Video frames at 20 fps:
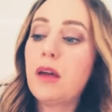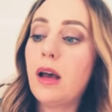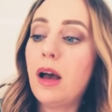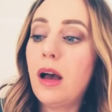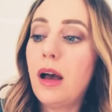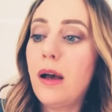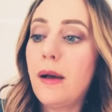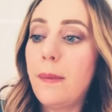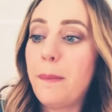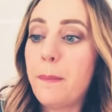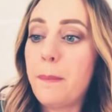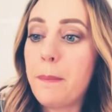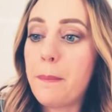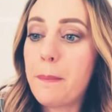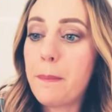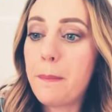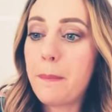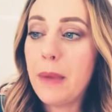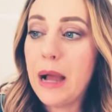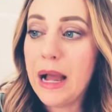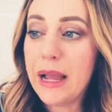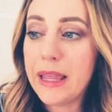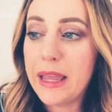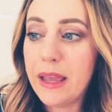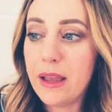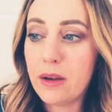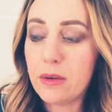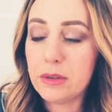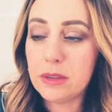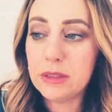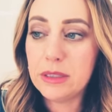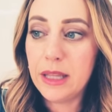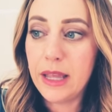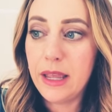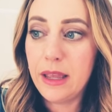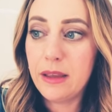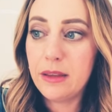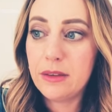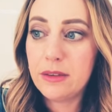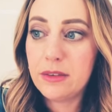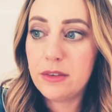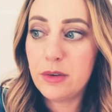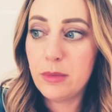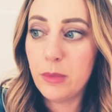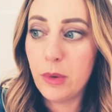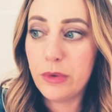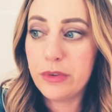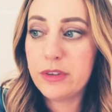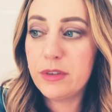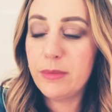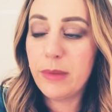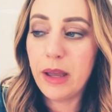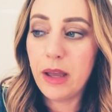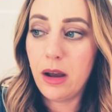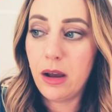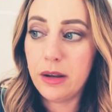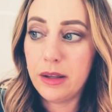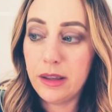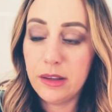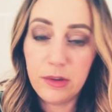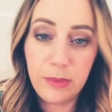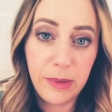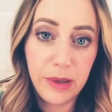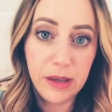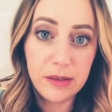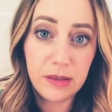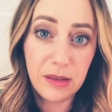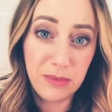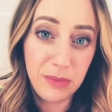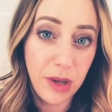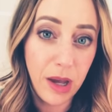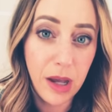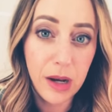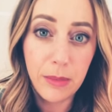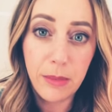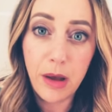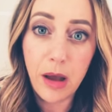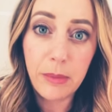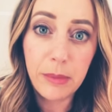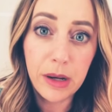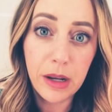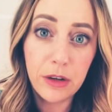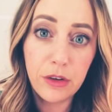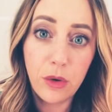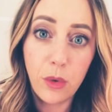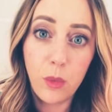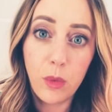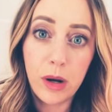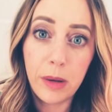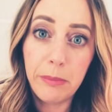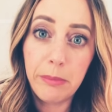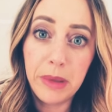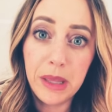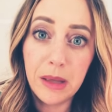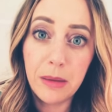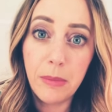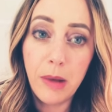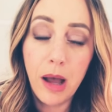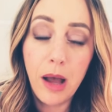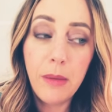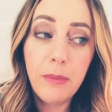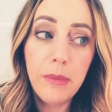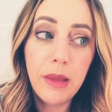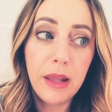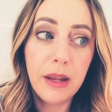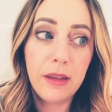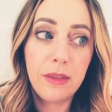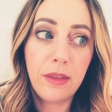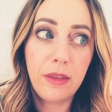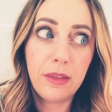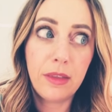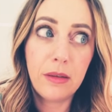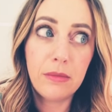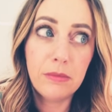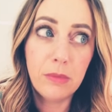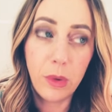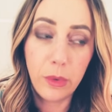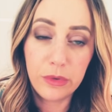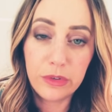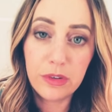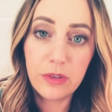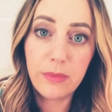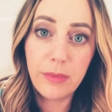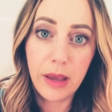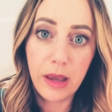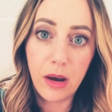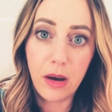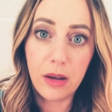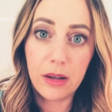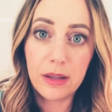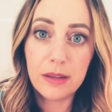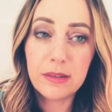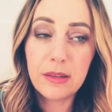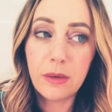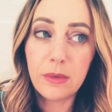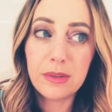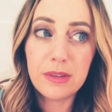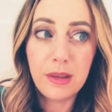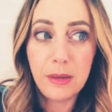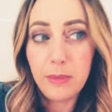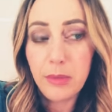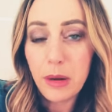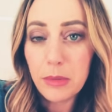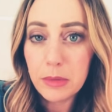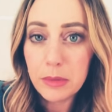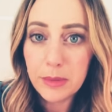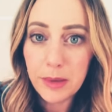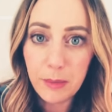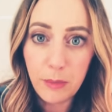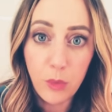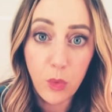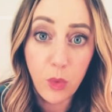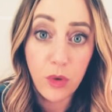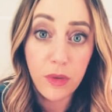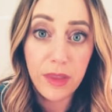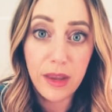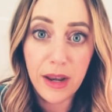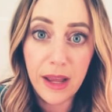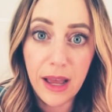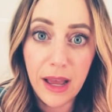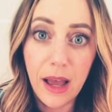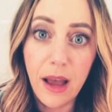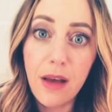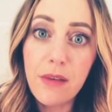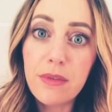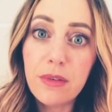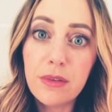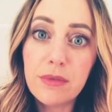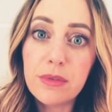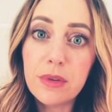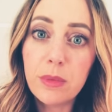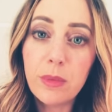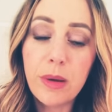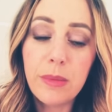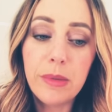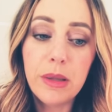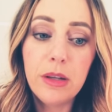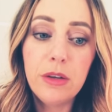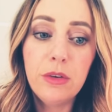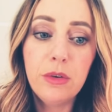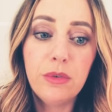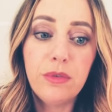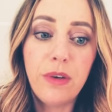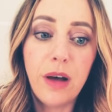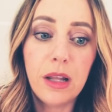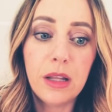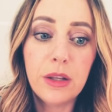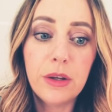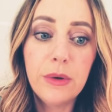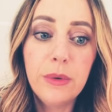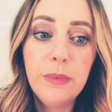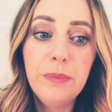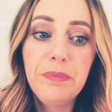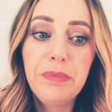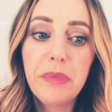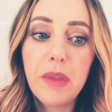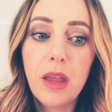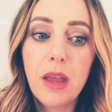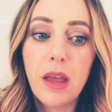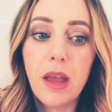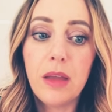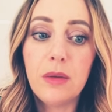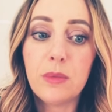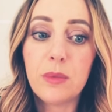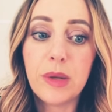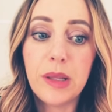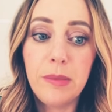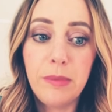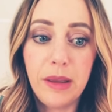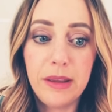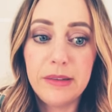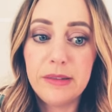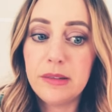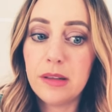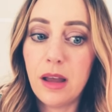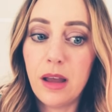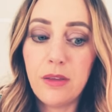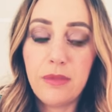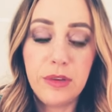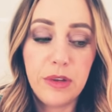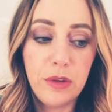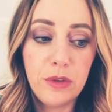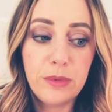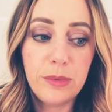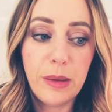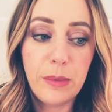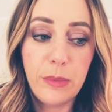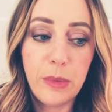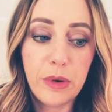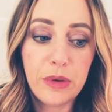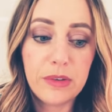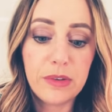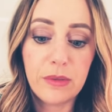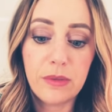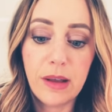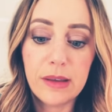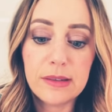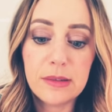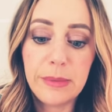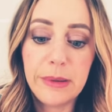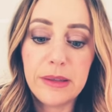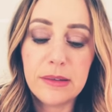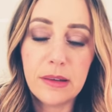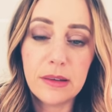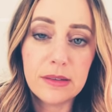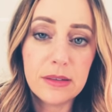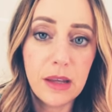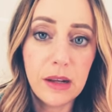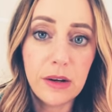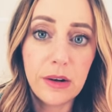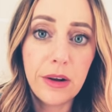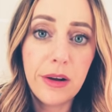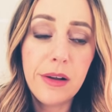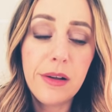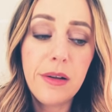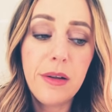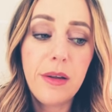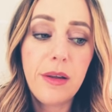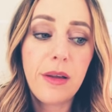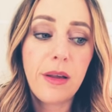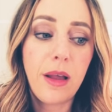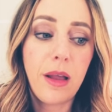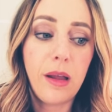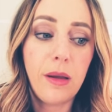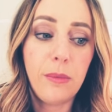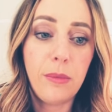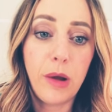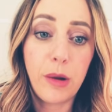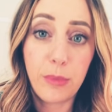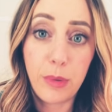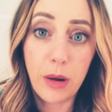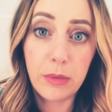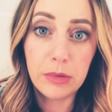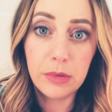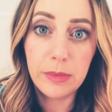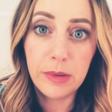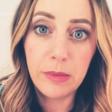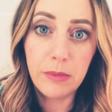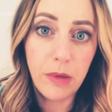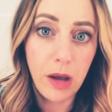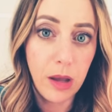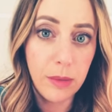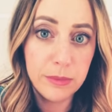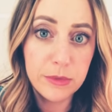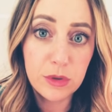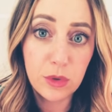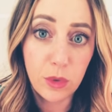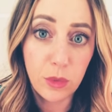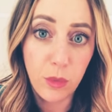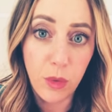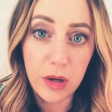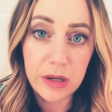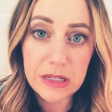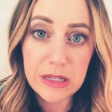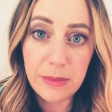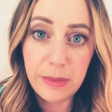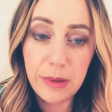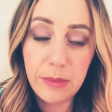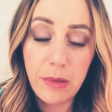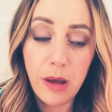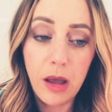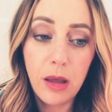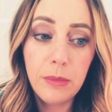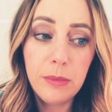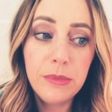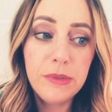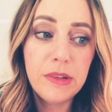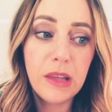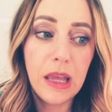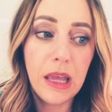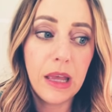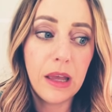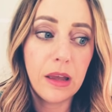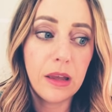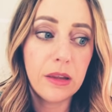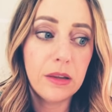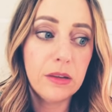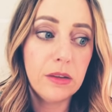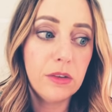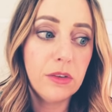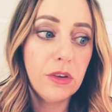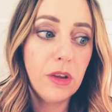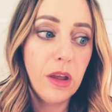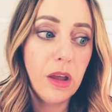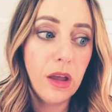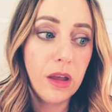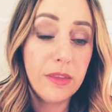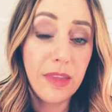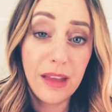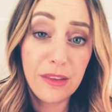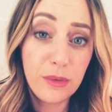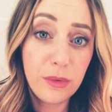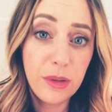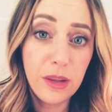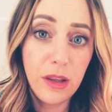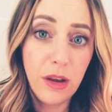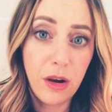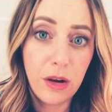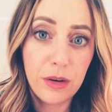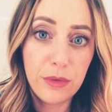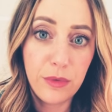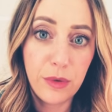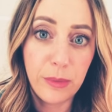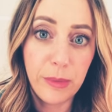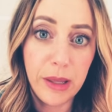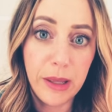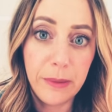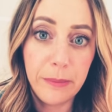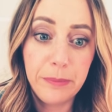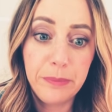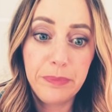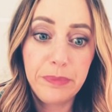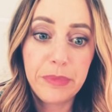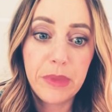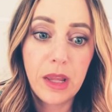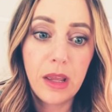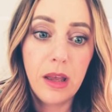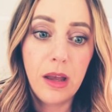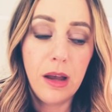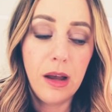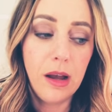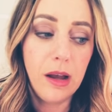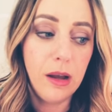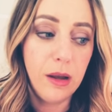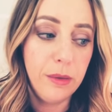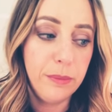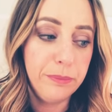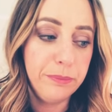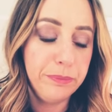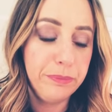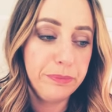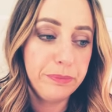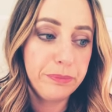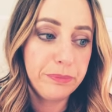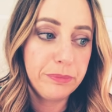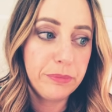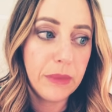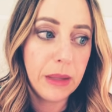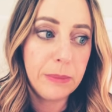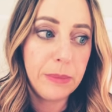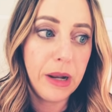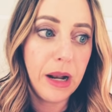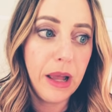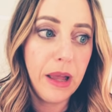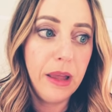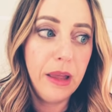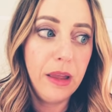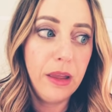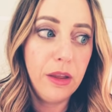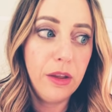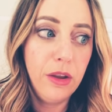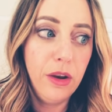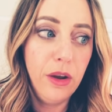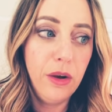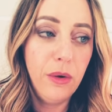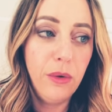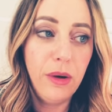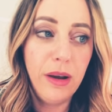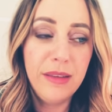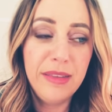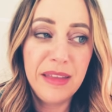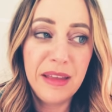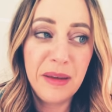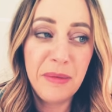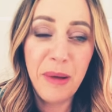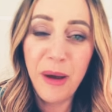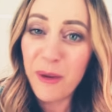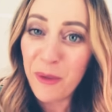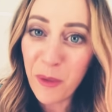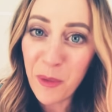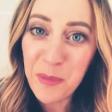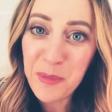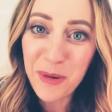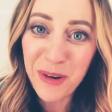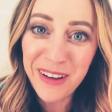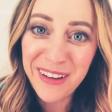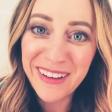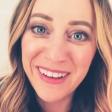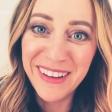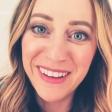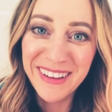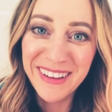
Um, I can't relate to most of my audience because I'm not a mom and I don't want to be a mom. And I think that most of my audience, I would say probably more than half of the women who follow and read my stuff and use my books and recipes, etc., um, are probably moms or want to be moms. And that's really hard for me. Um, but I, you know, I think about Oprah